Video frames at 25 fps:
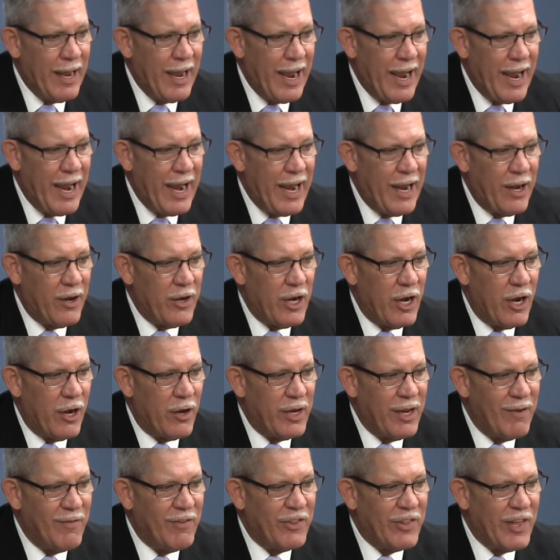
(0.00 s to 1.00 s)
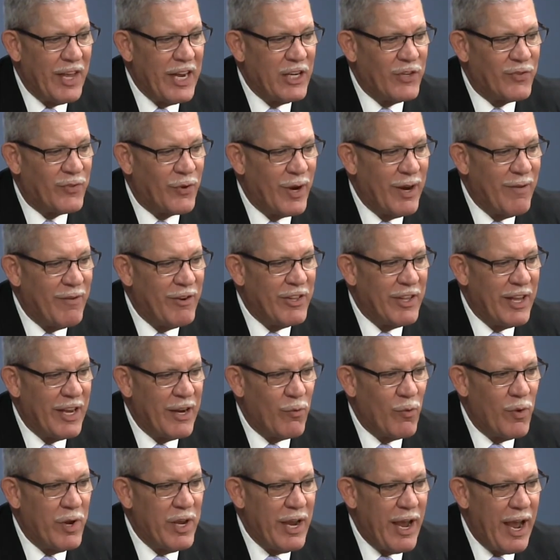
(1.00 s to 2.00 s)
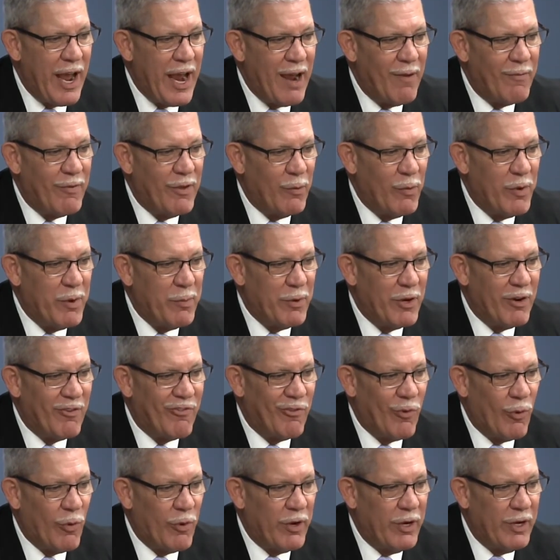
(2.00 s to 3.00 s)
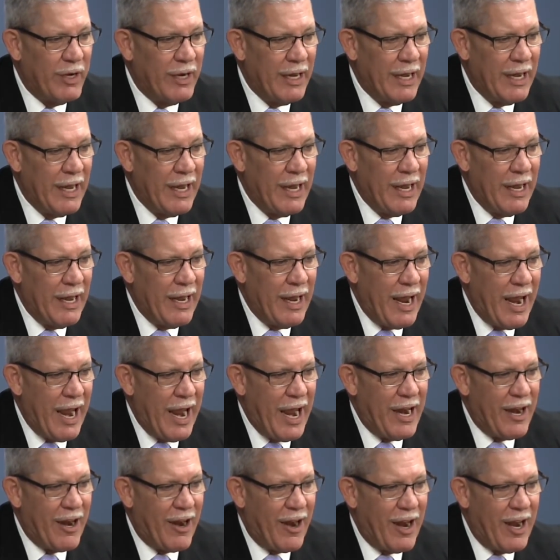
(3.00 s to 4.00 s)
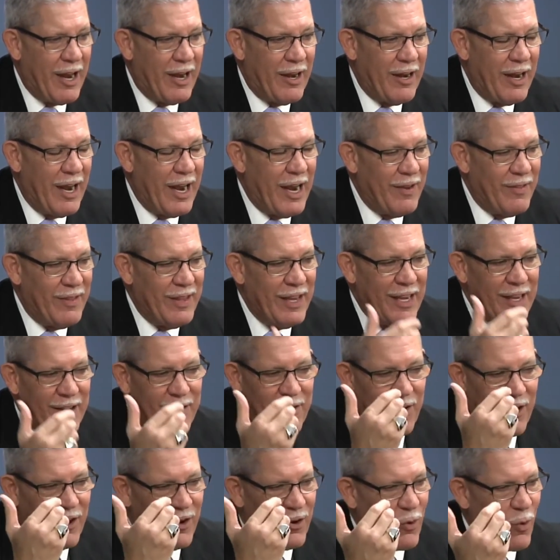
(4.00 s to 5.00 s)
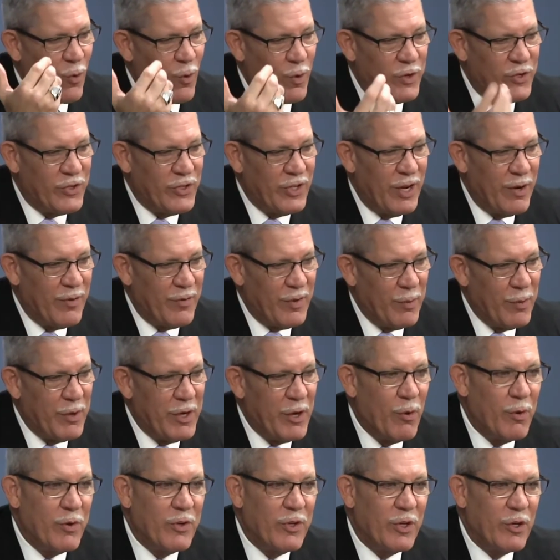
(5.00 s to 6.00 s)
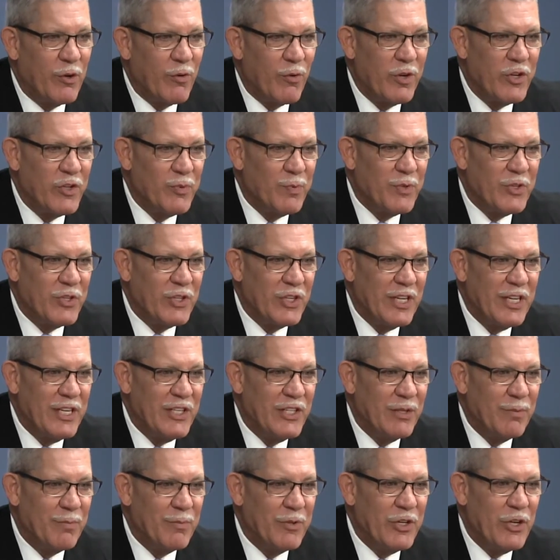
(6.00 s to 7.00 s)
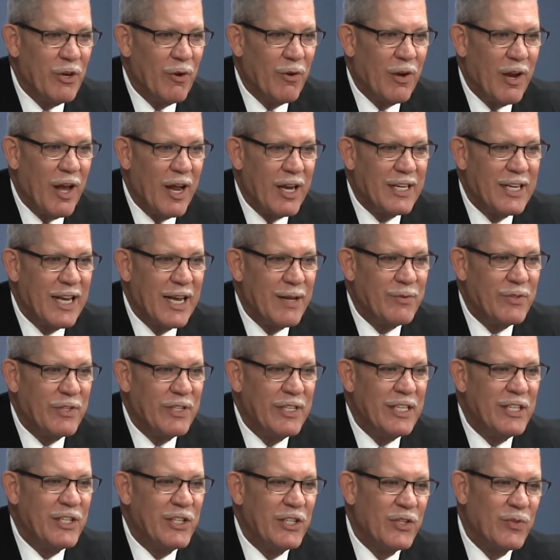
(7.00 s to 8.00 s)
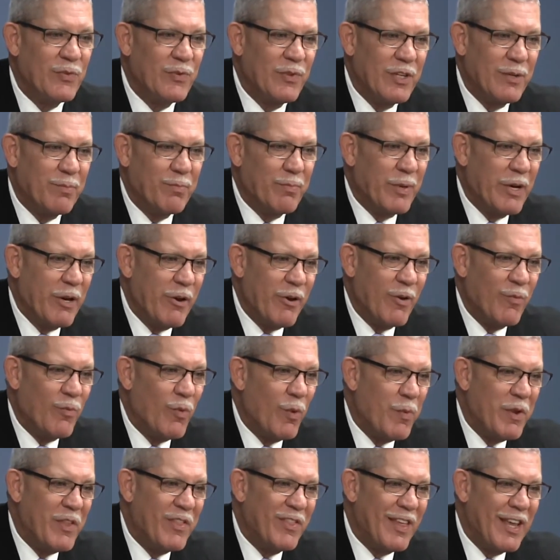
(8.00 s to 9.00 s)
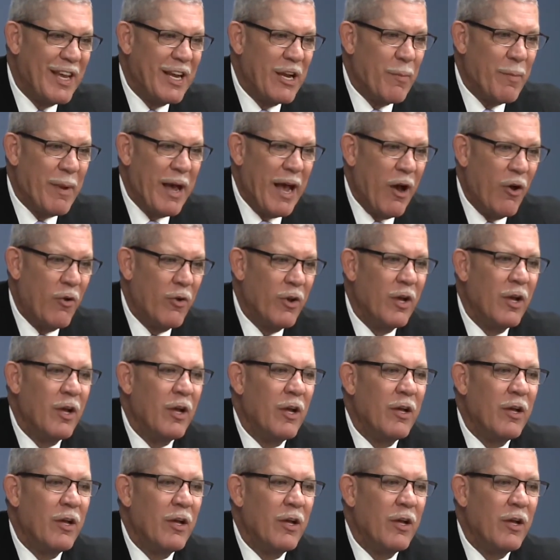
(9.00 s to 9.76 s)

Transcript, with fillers: and you know, giving thanks for everything we have that we've been afforded, and and and then of course, and then we go into the Christmas season. But you know, a lot of times this is the period when we think about